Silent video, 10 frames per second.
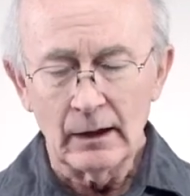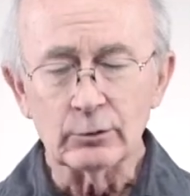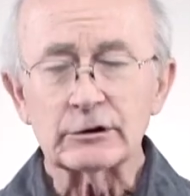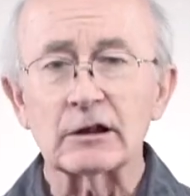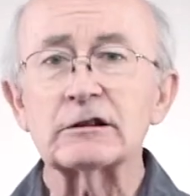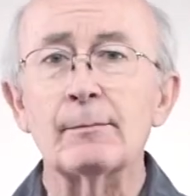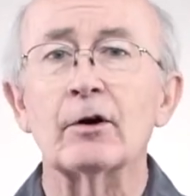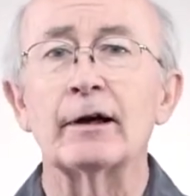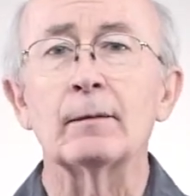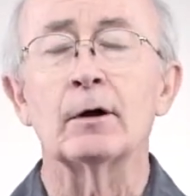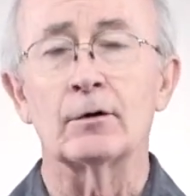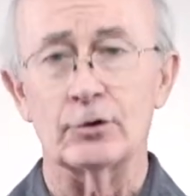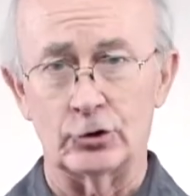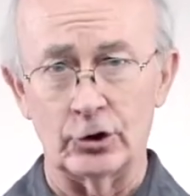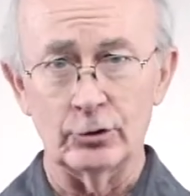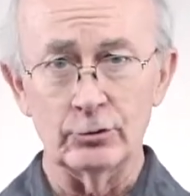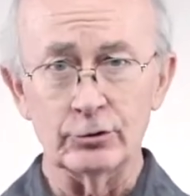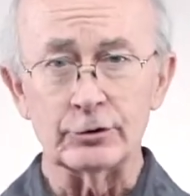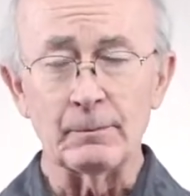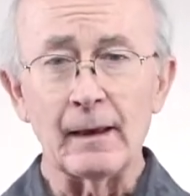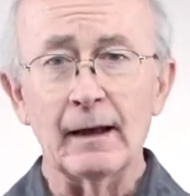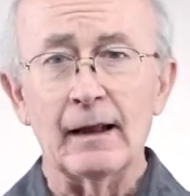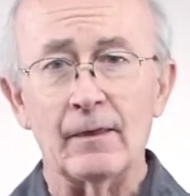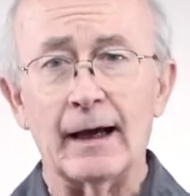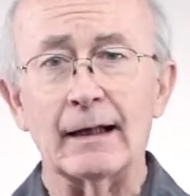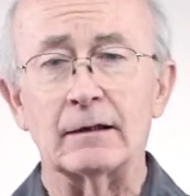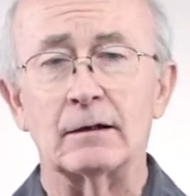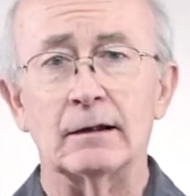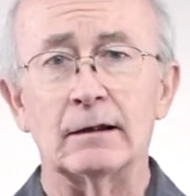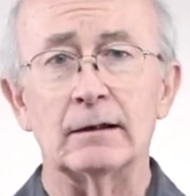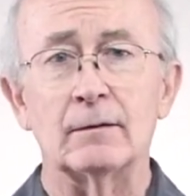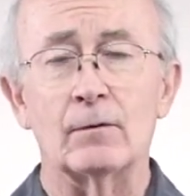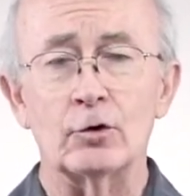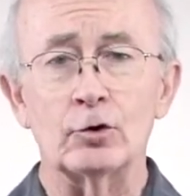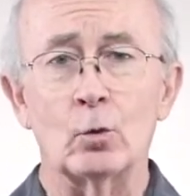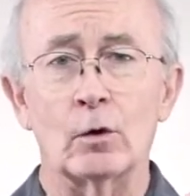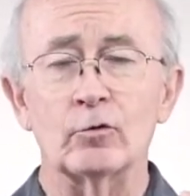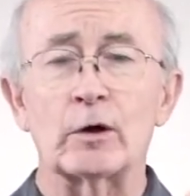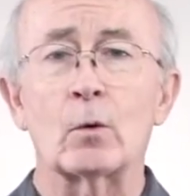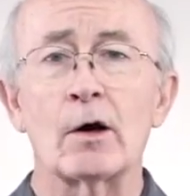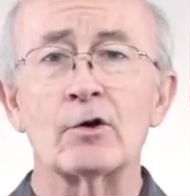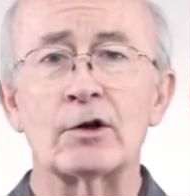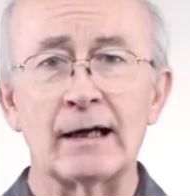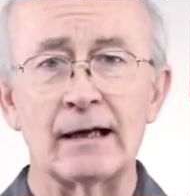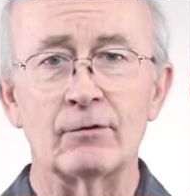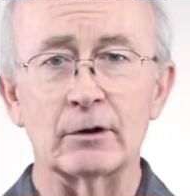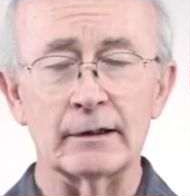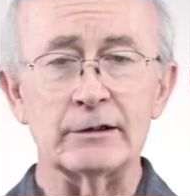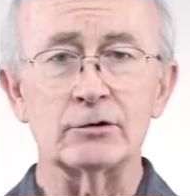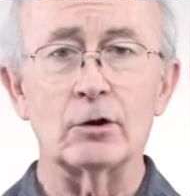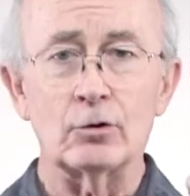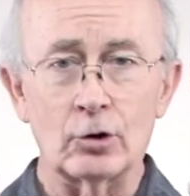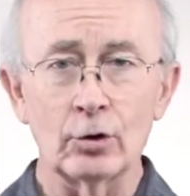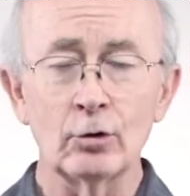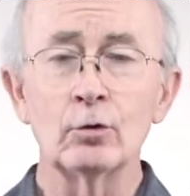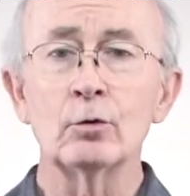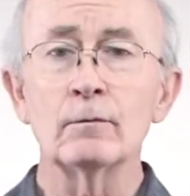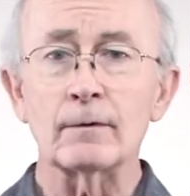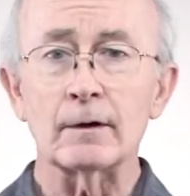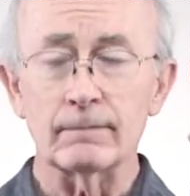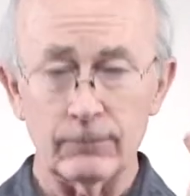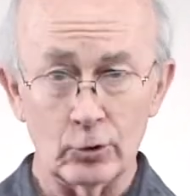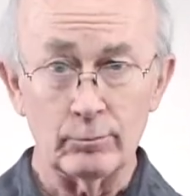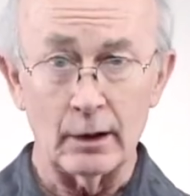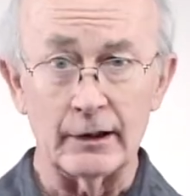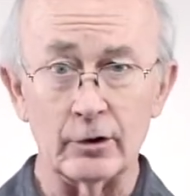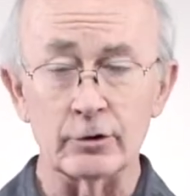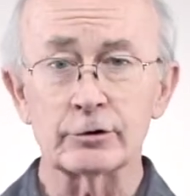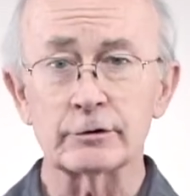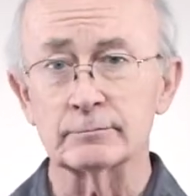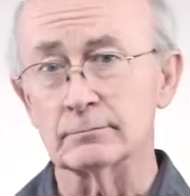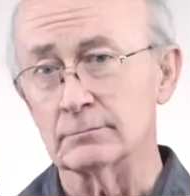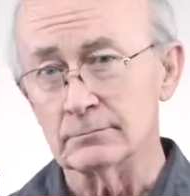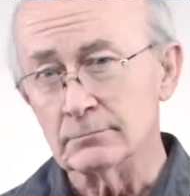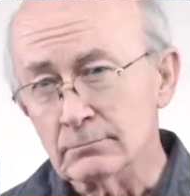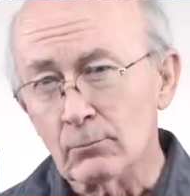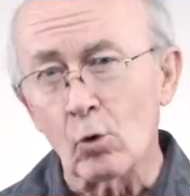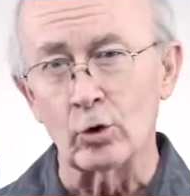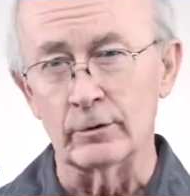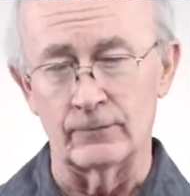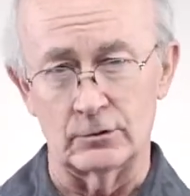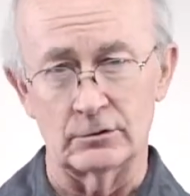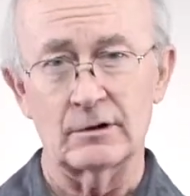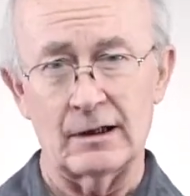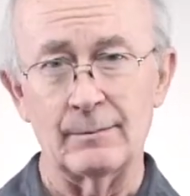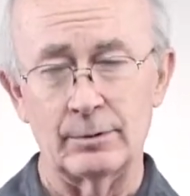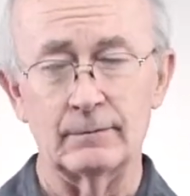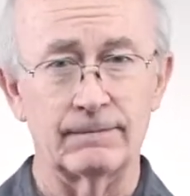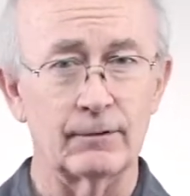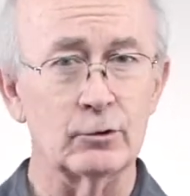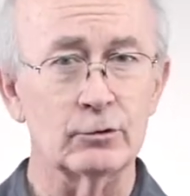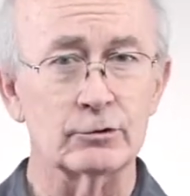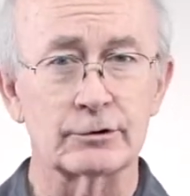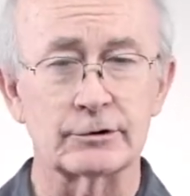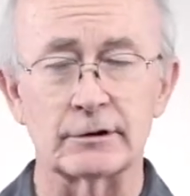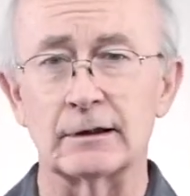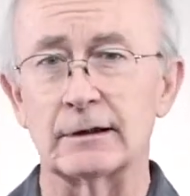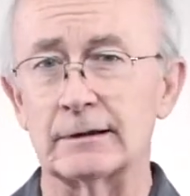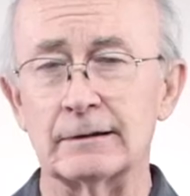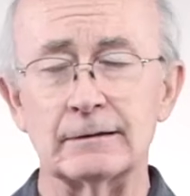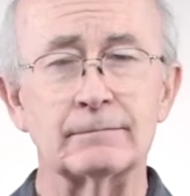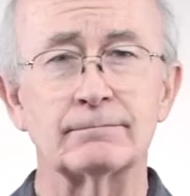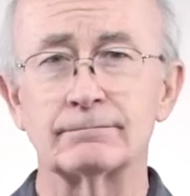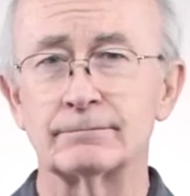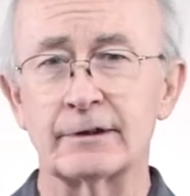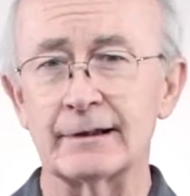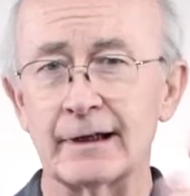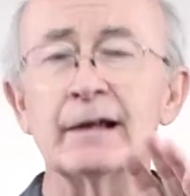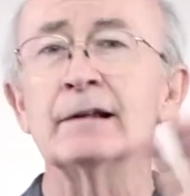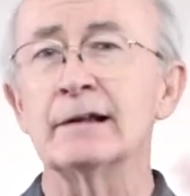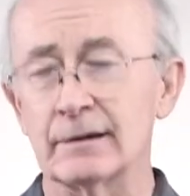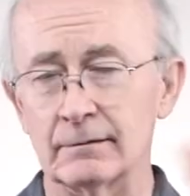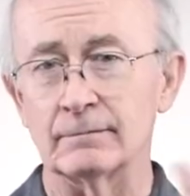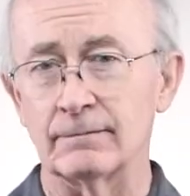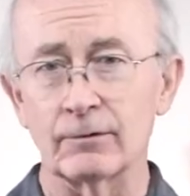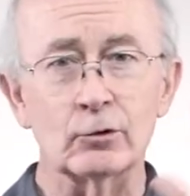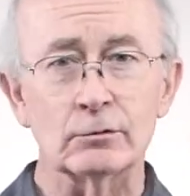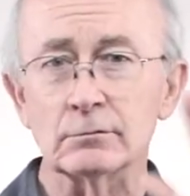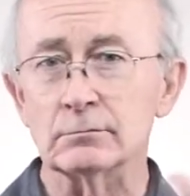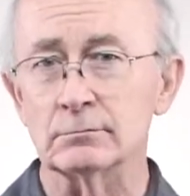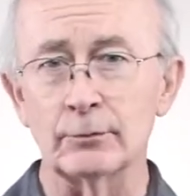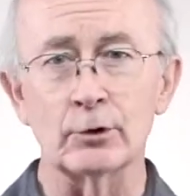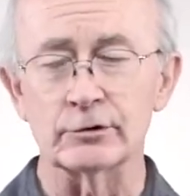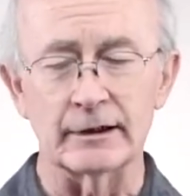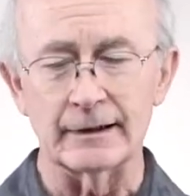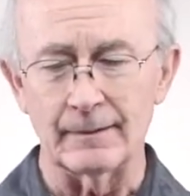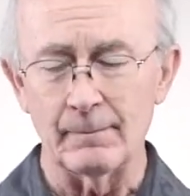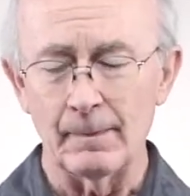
It was customary among the Jews that uh, you were required to have at least two flute players mournful type of flutes, uh, think Indian flute music.